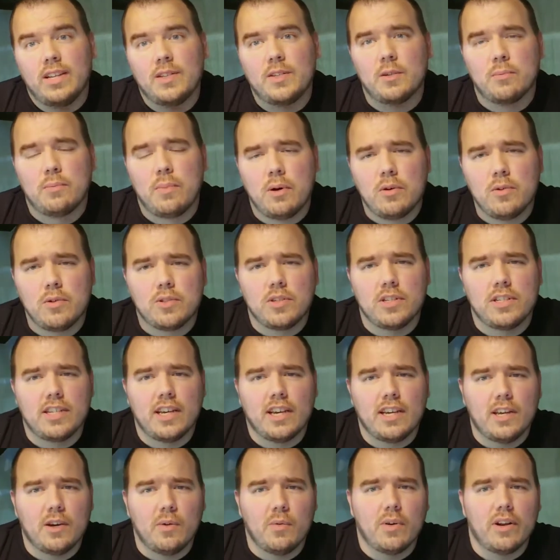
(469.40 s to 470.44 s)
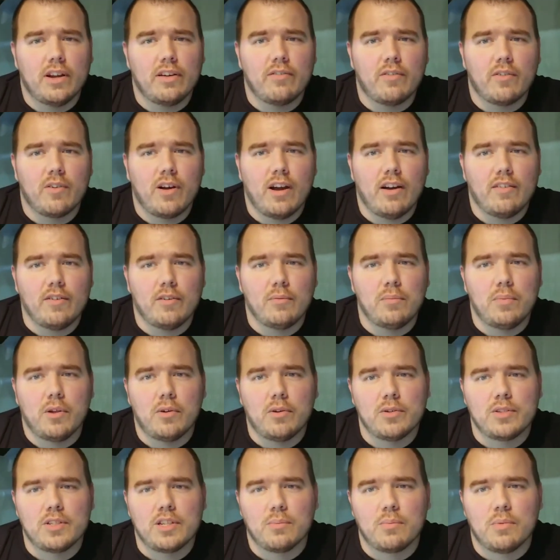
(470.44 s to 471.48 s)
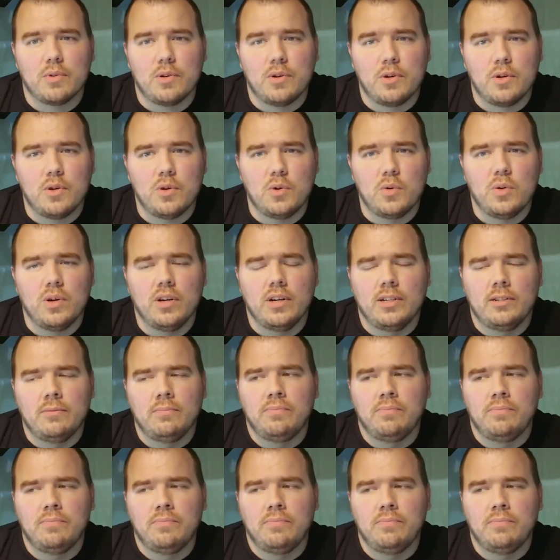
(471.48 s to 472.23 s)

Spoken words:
is supposed to tell you whenever I've uploaded something new.